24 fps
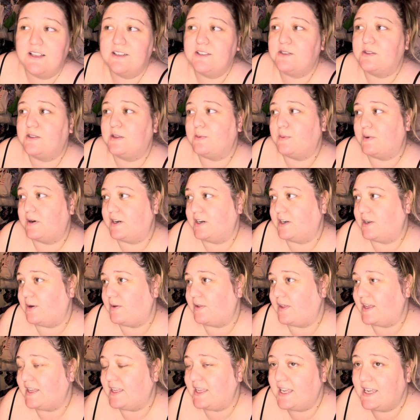so they wanted to go
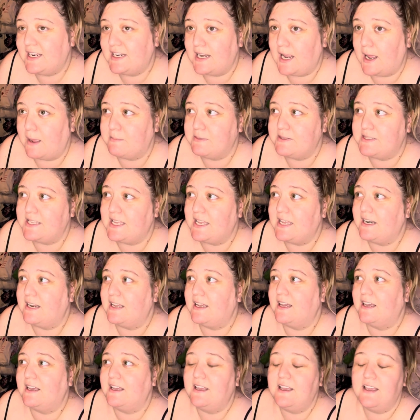like kidnap
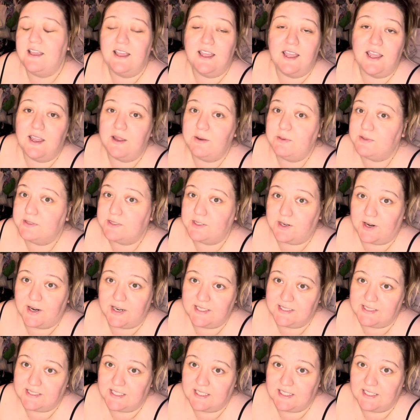Santa. It was
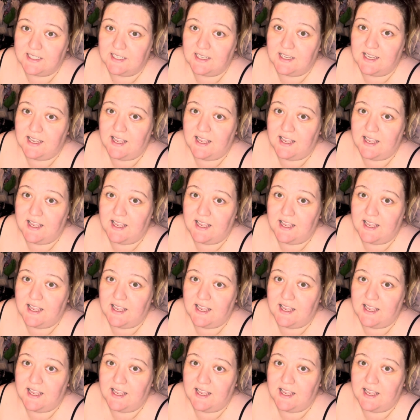crazy.